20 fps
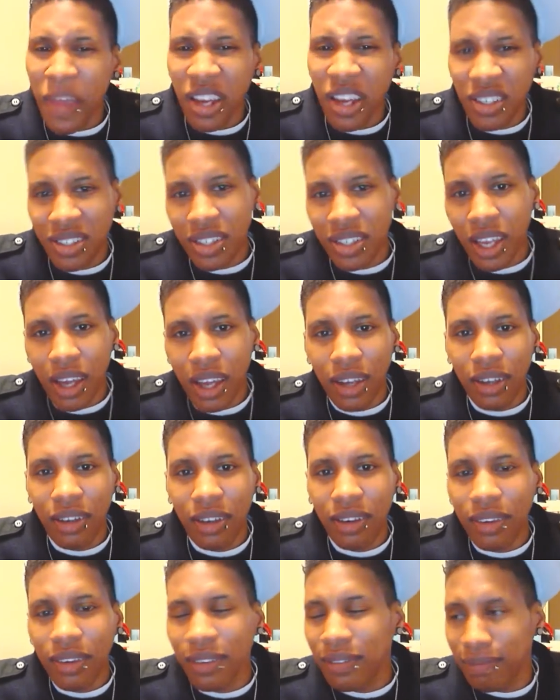It's like,
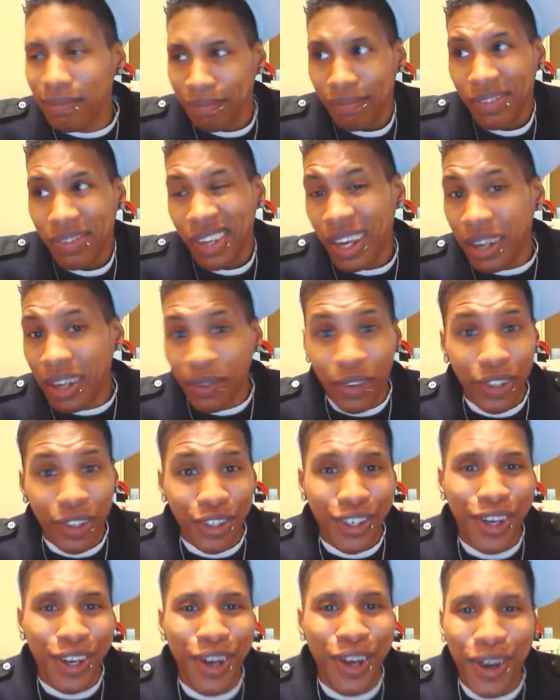I
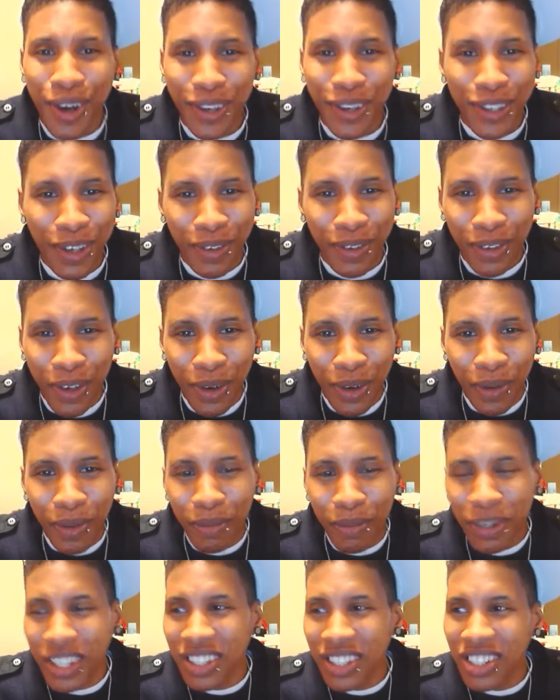really don't, I don't know,
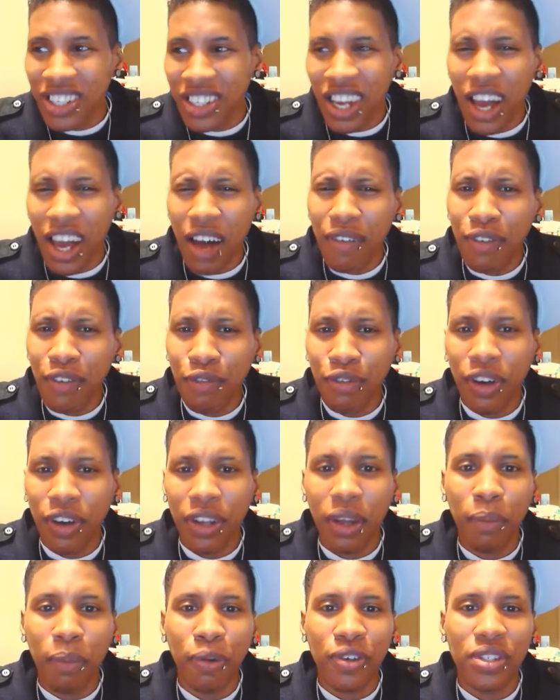because I haven't
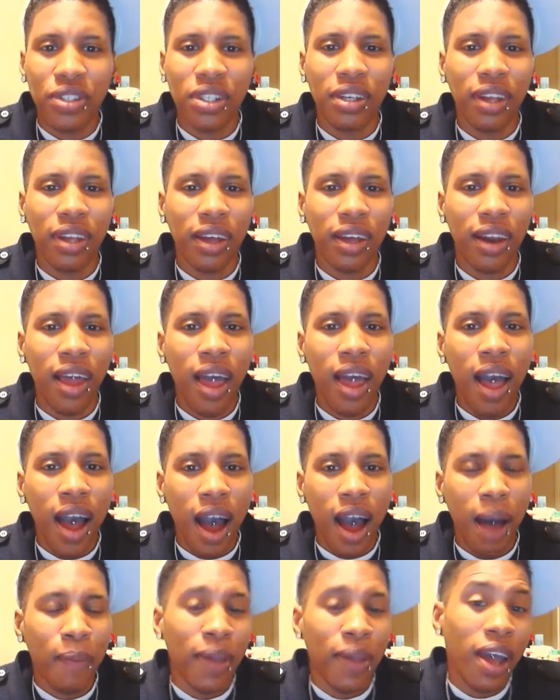found that person that,
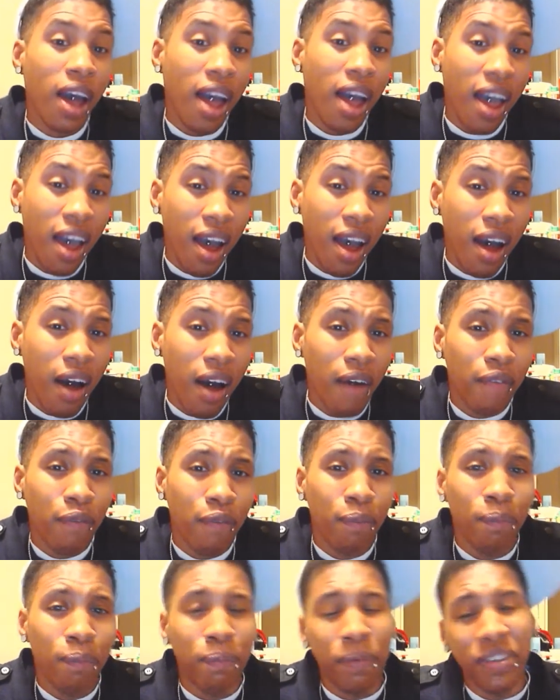I mean, I have,
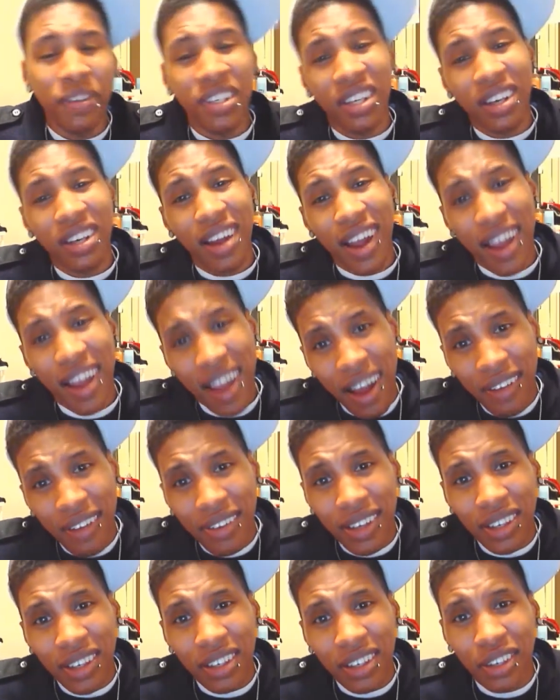but then I
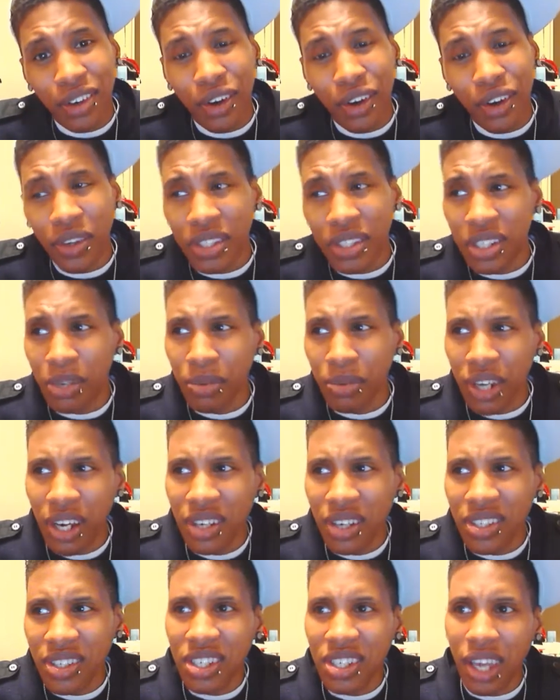haven't, you know, because I'm
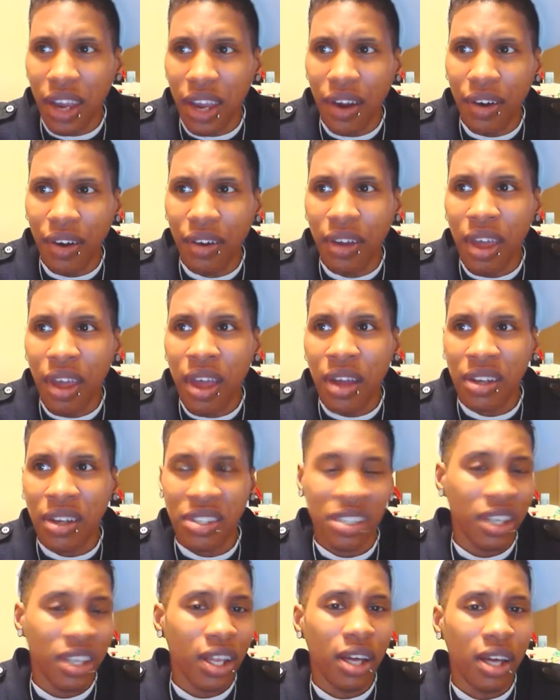kind of scared,
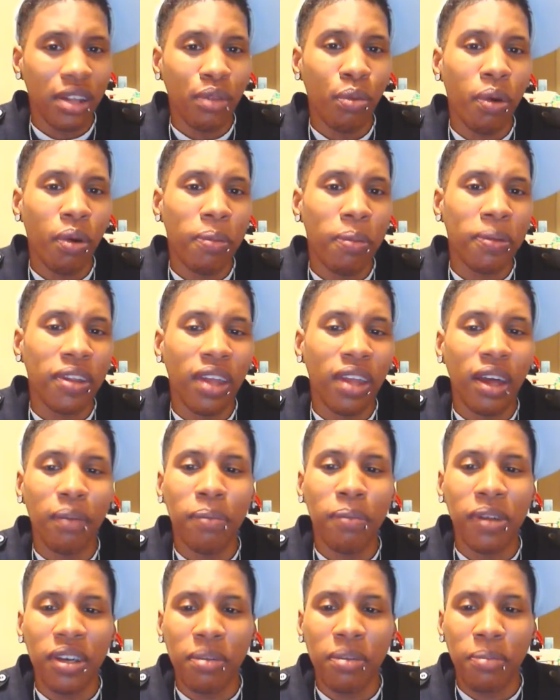because a lot of the women that
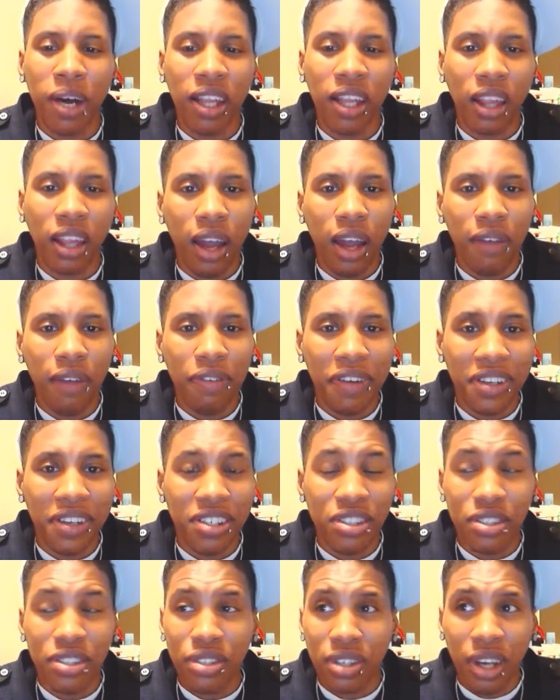have been in my life
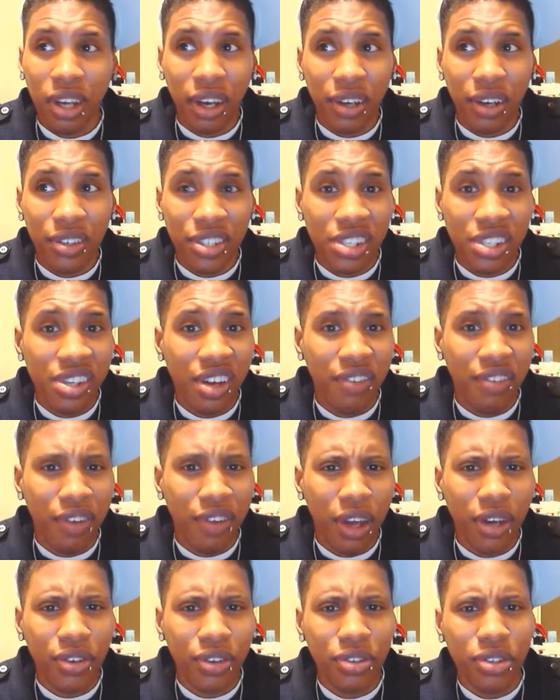has kind of took
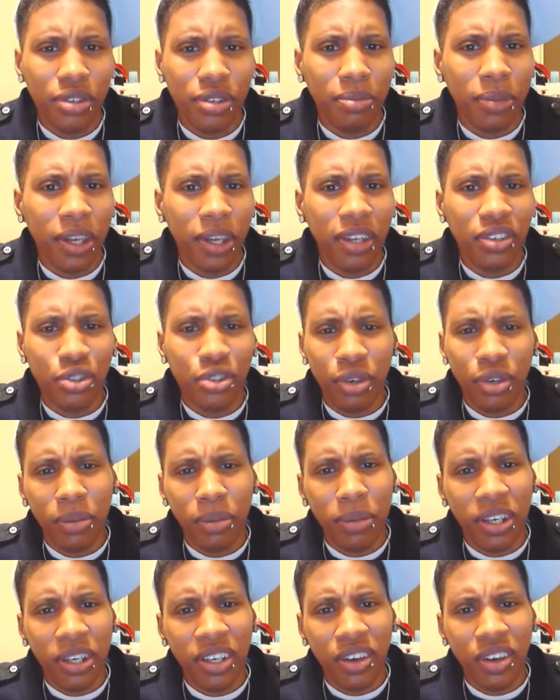advantage of me,
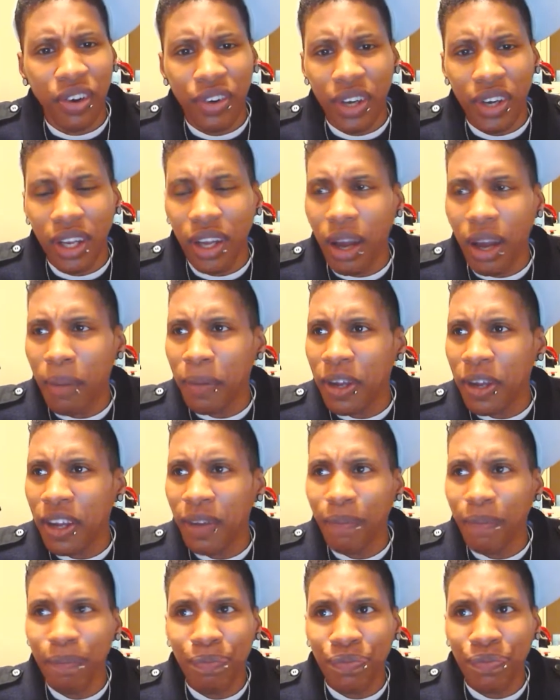treated me dirty, I
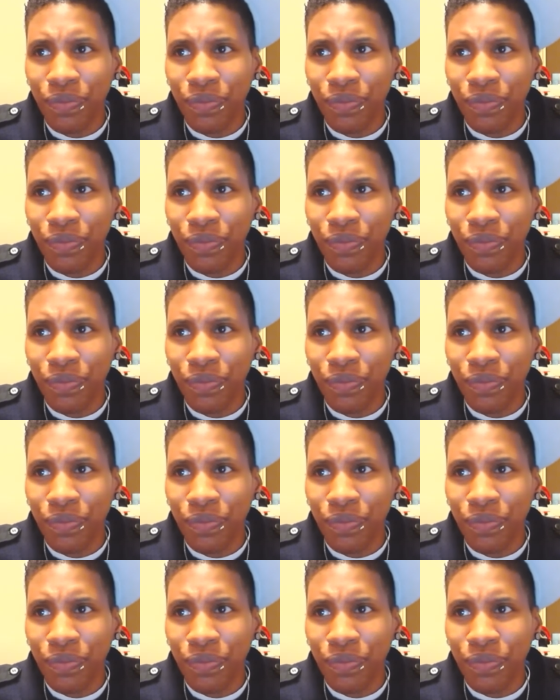mean,